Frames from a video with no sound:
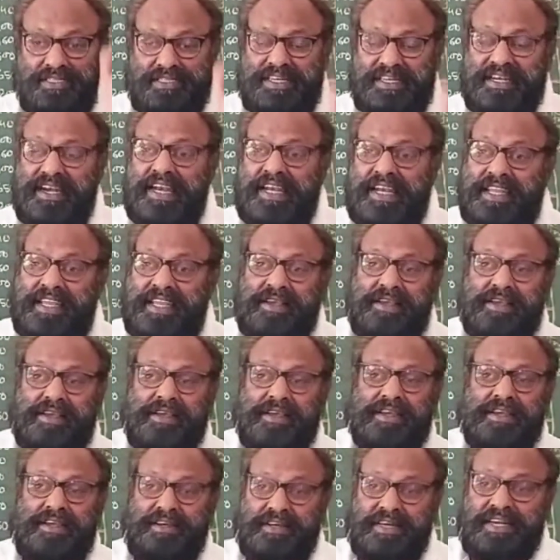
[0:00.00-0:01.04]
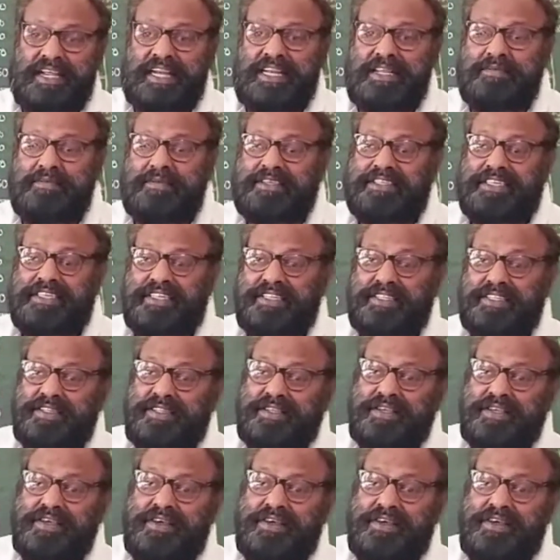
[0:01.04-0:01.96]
daily basis,